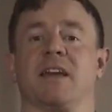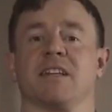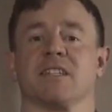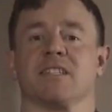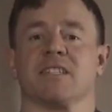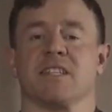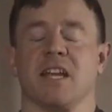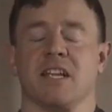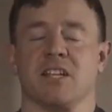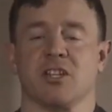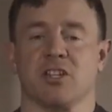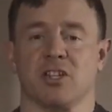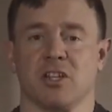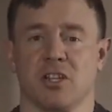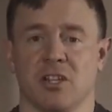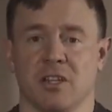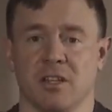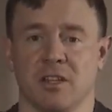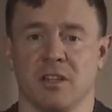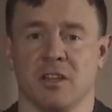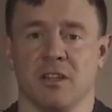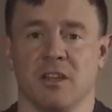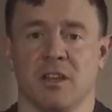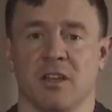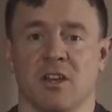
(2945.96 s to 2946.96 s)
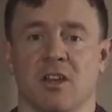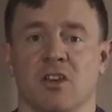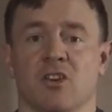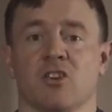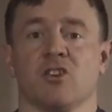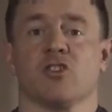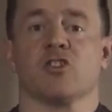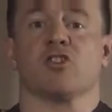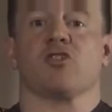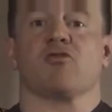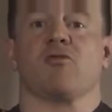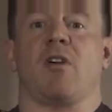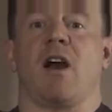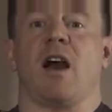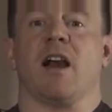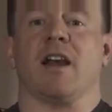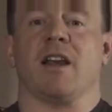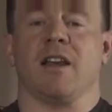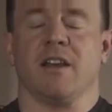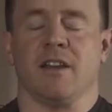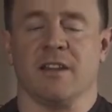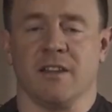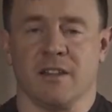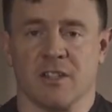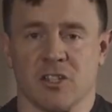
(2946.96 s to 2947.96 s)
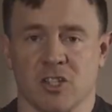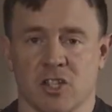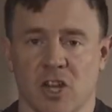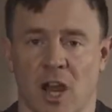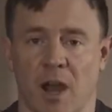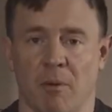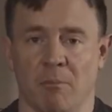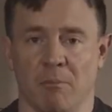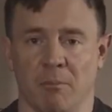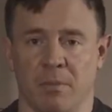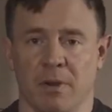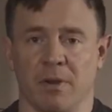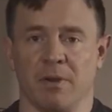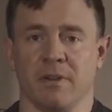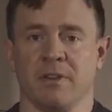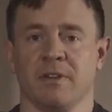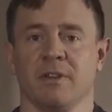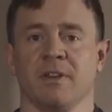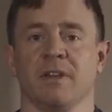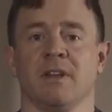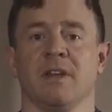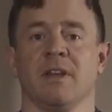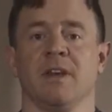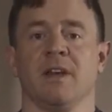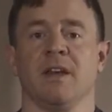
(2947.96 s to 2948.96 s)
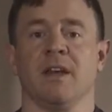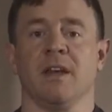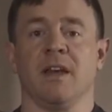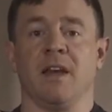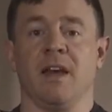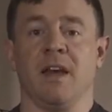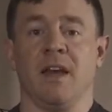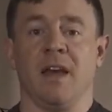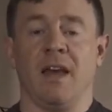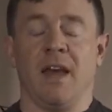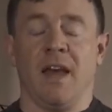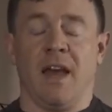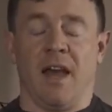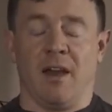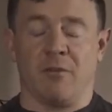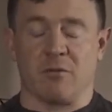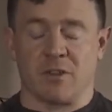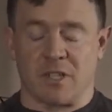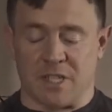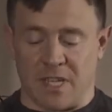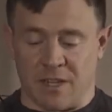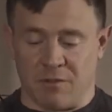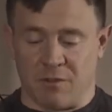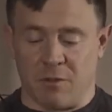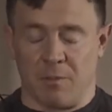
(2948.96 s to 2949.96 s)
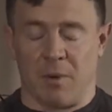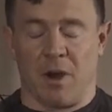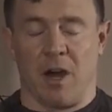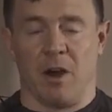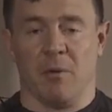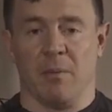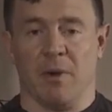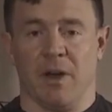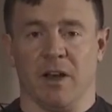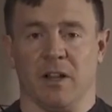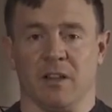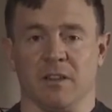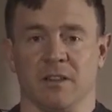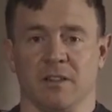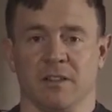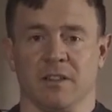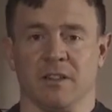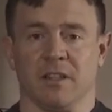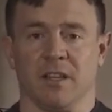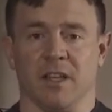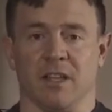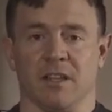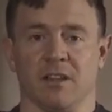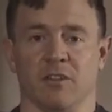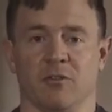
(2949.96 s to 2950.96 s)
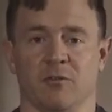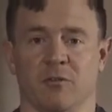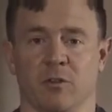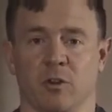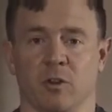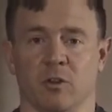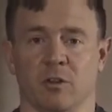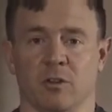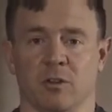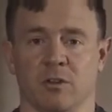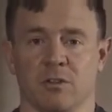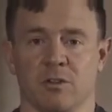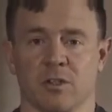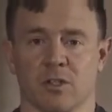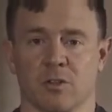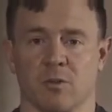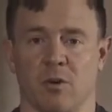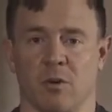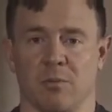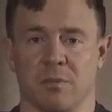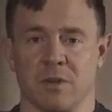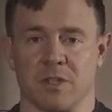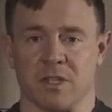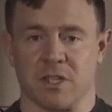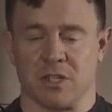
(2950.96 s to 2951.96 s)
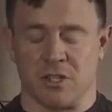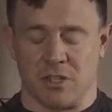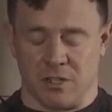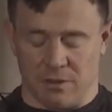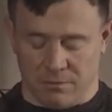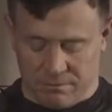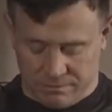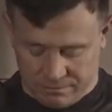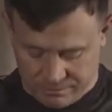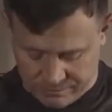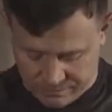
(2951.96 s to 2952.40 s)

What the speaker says: extension, shrug, jump, and receive the barbell in the full squat position.